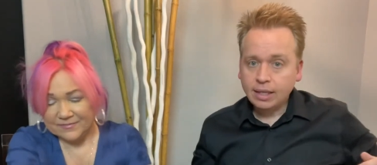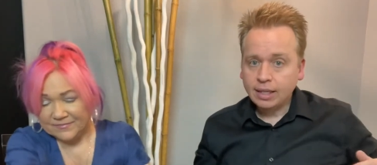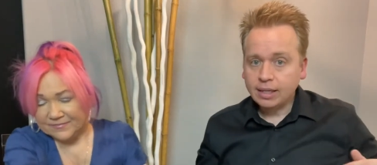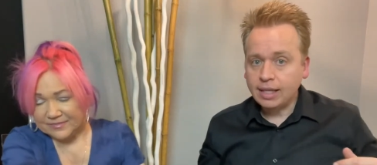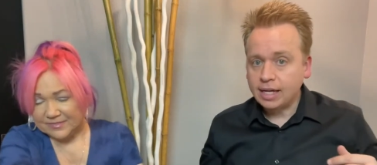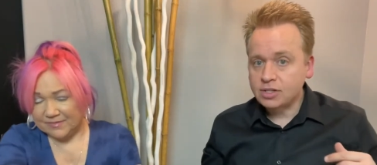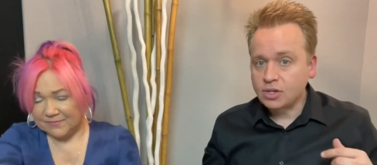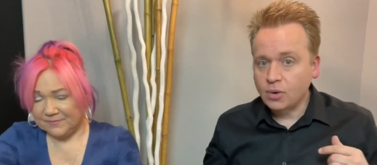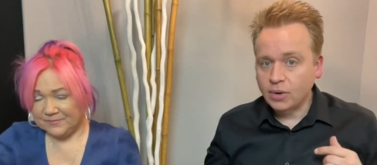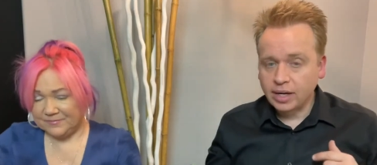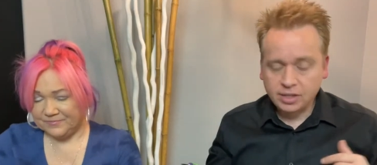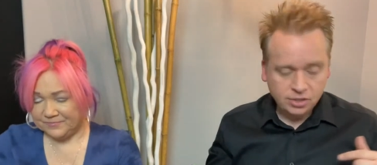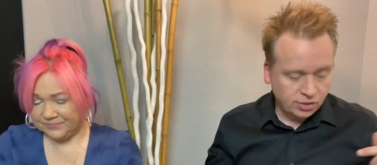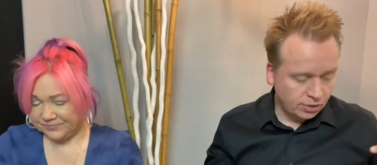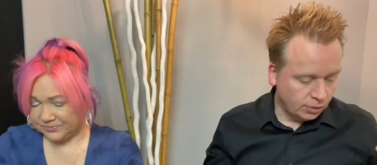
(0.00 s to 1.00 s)
Speaker 1: that's going
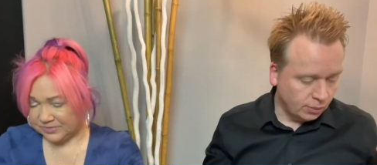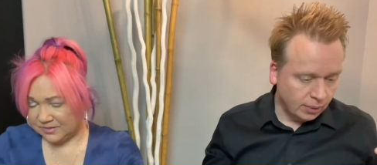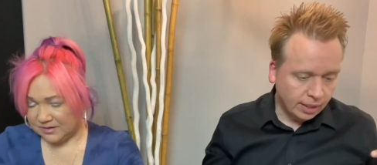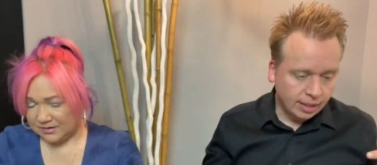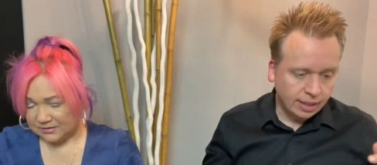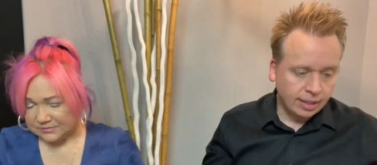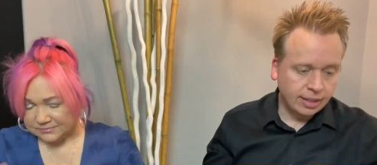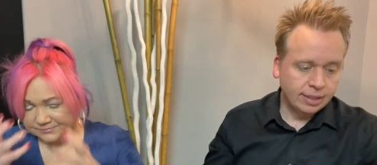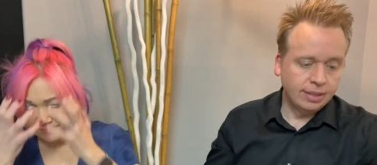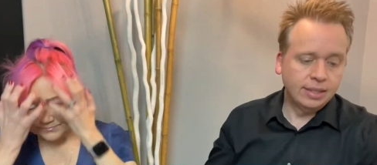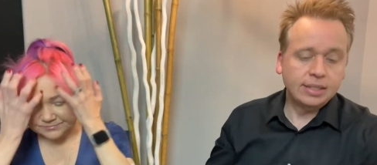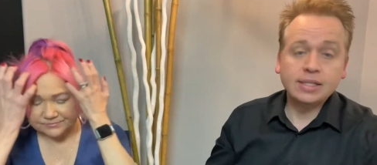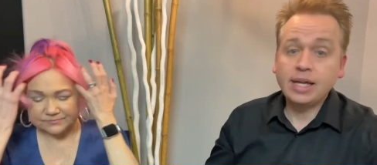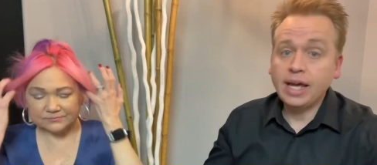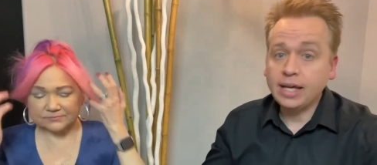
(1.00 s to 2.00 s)
to uh,
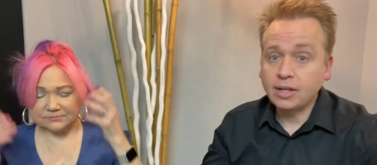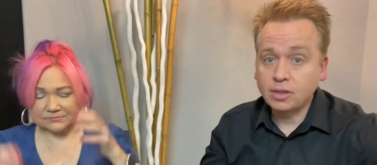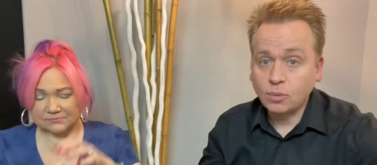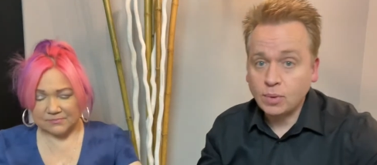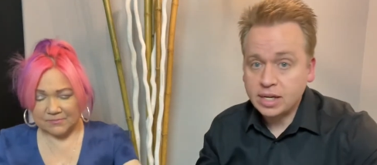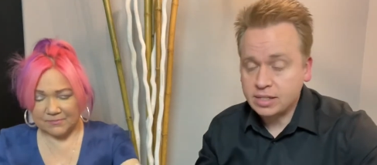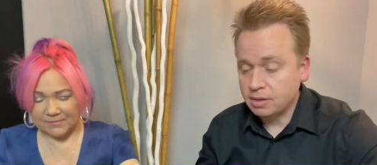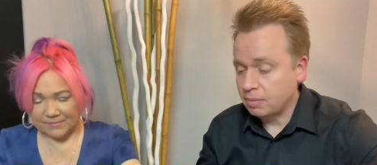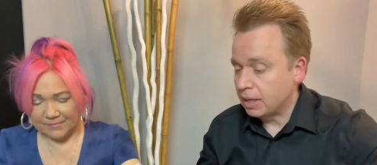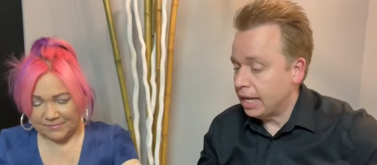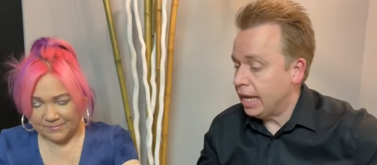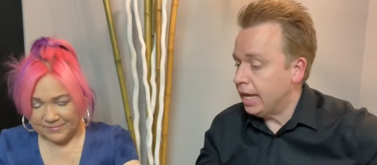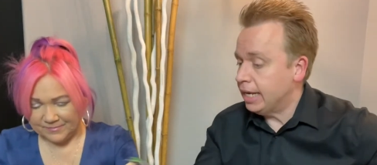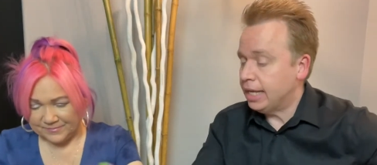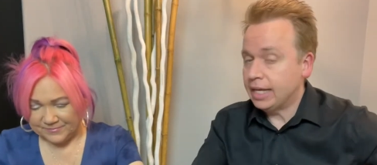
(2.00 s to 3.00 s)
take the rest of the
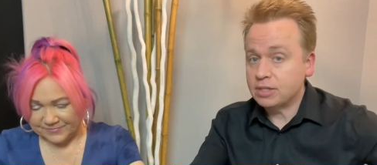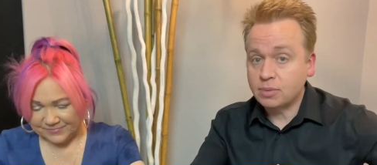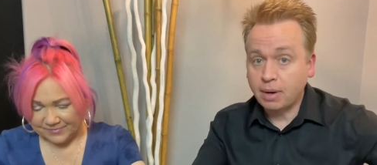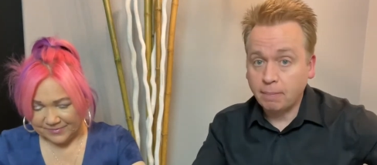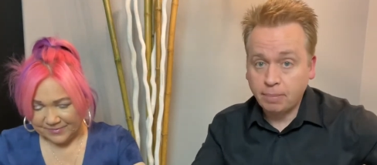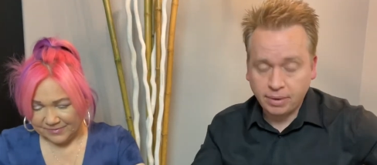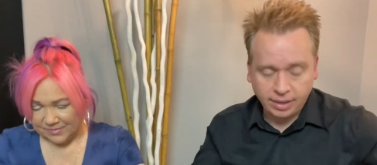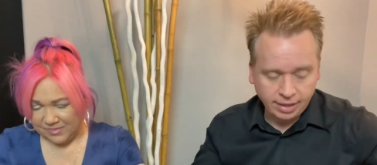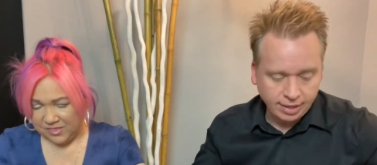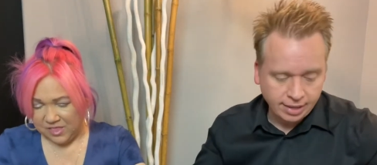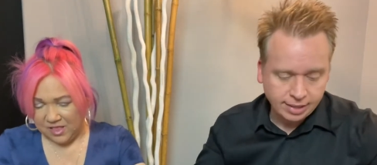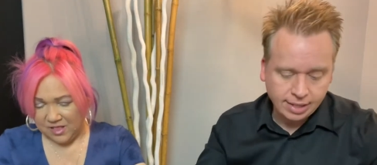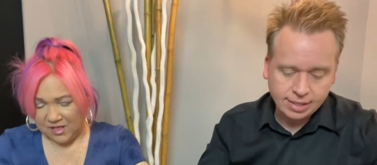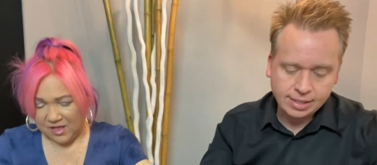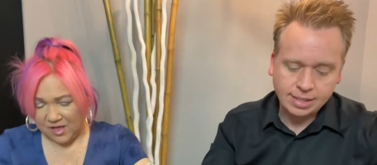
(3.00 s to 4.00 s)
candy. That's why I'm putting it on
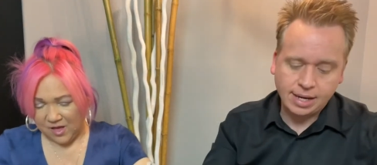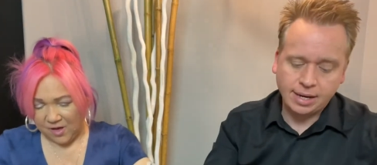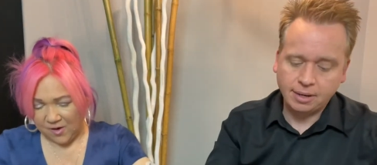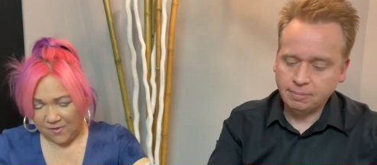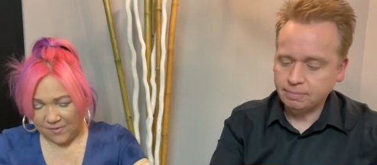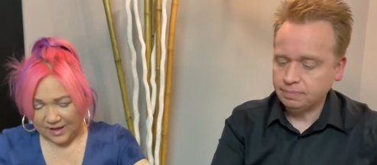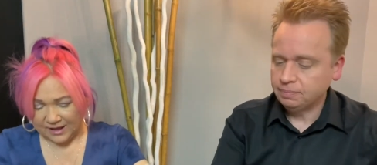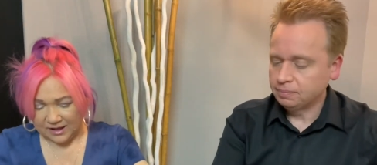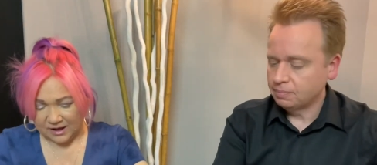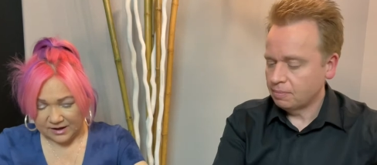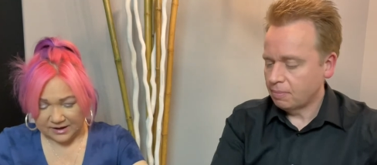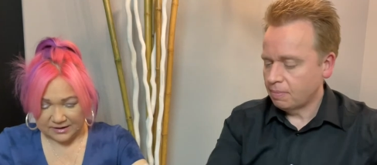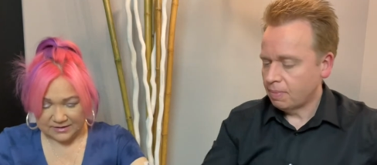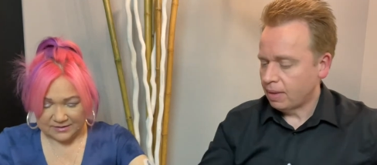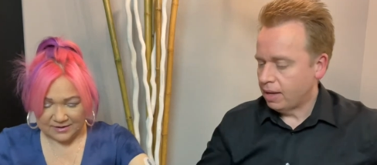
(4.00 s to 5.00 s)
this side. Oh, I got
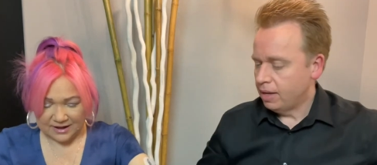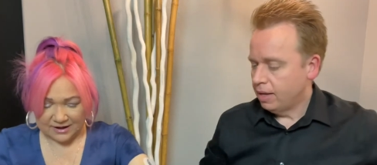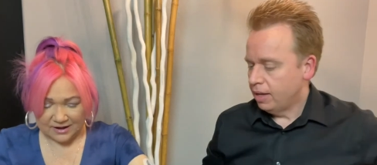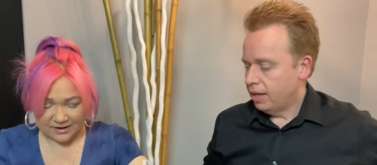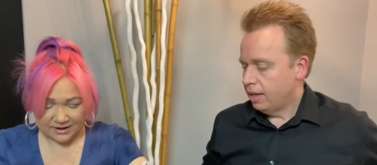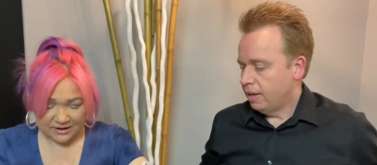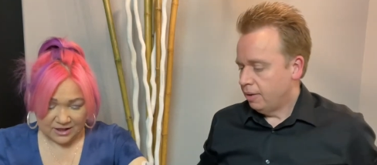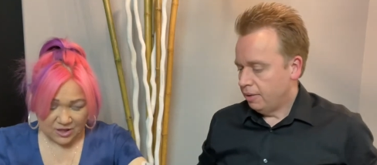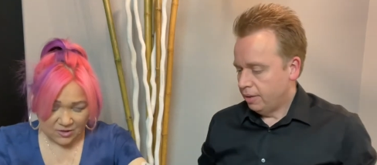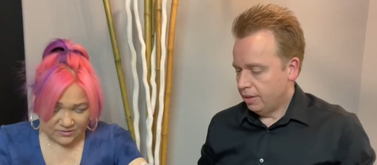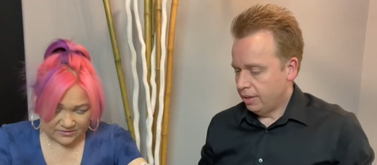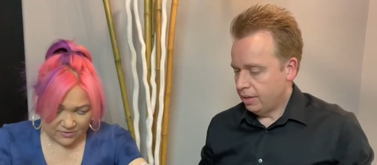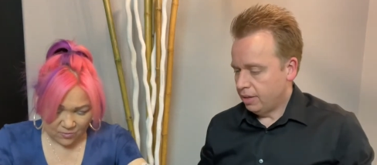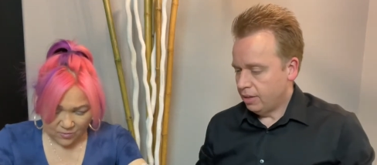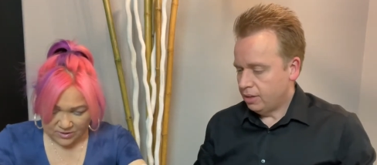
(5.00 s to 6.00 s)
it. I got it.
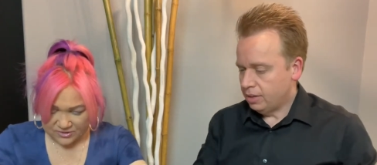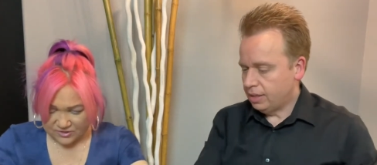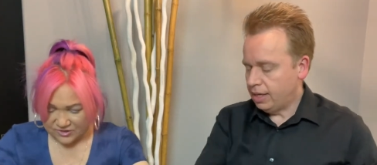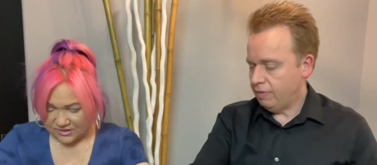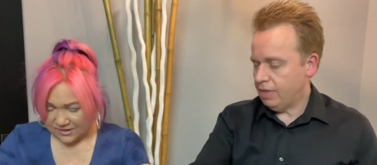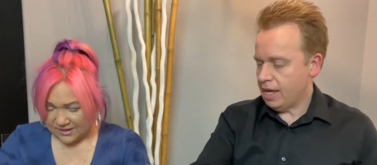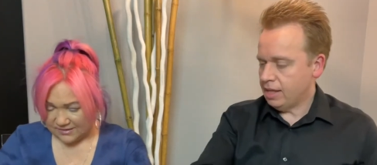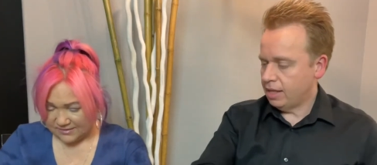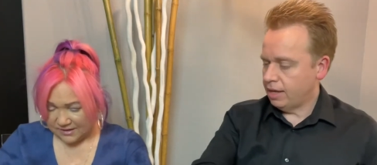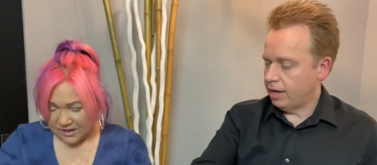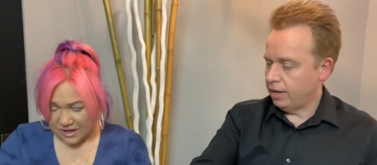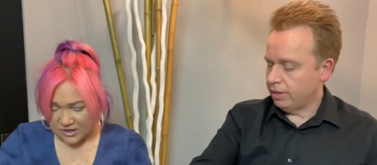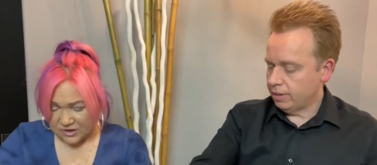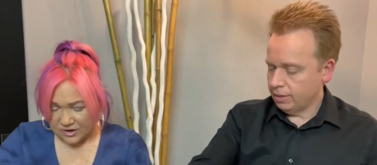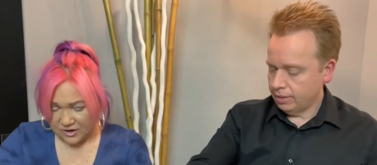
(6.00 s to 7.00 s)
Speaker 2: So what? leave that
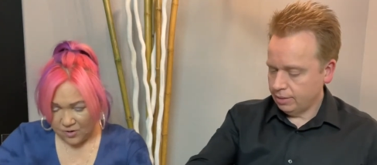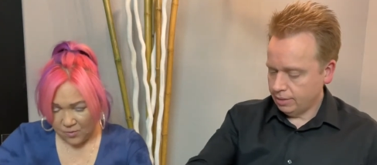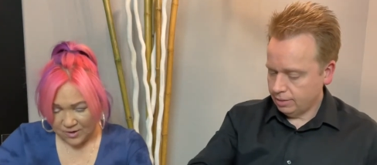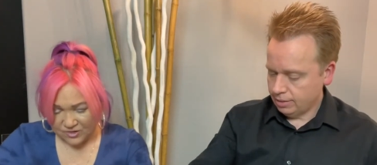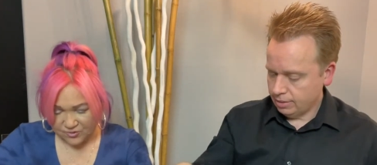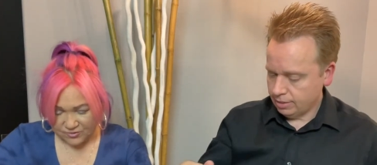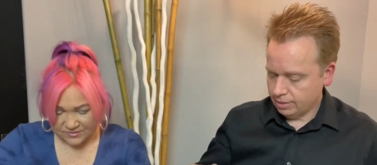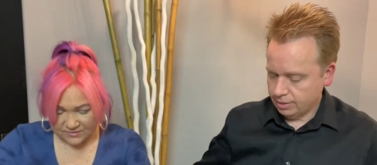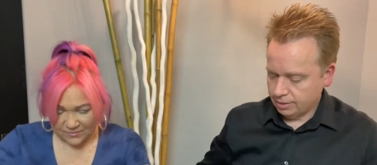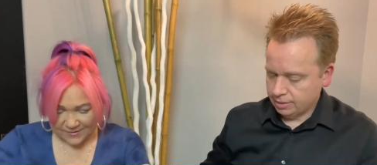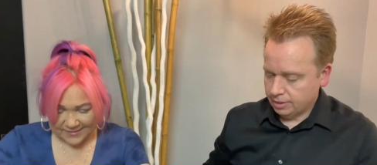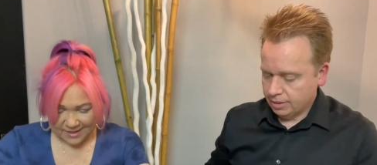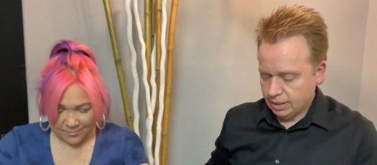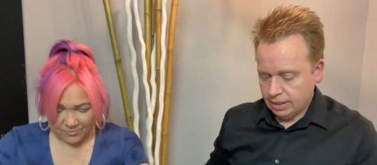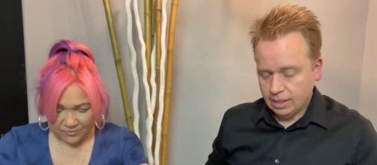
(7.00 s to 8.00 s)
there. No, no. Which is the one
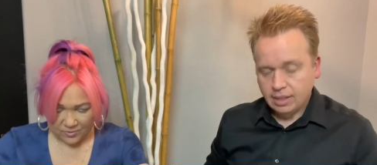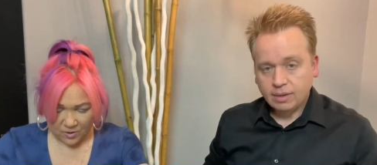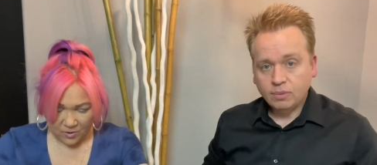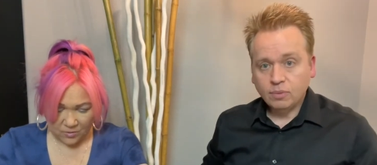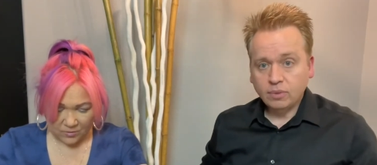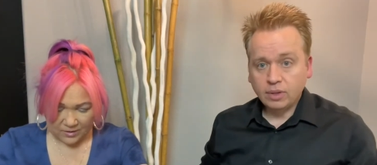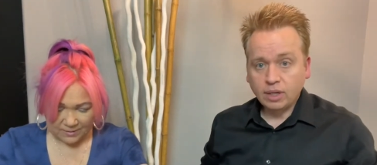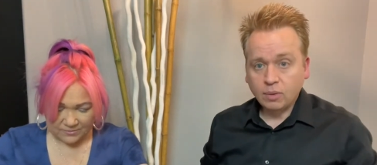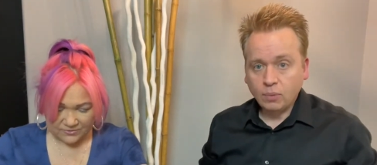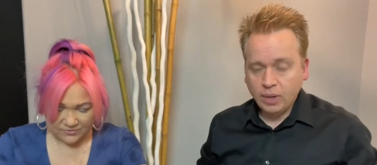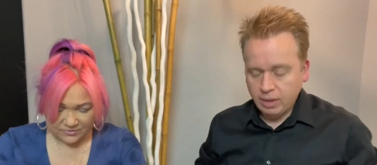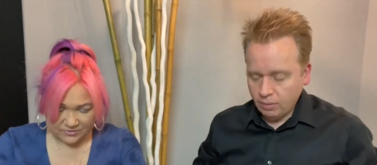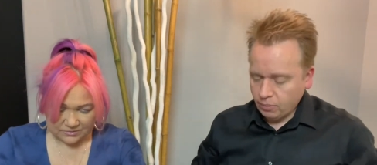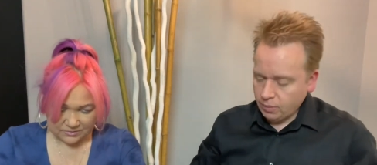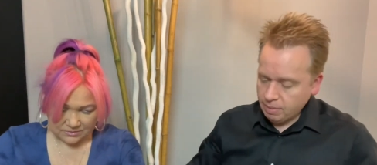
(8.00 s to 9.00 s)
that broke? Look,
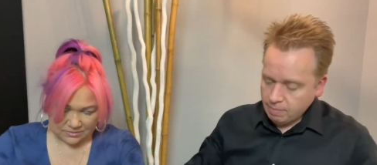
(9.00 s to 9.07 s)
Speaker 1: we we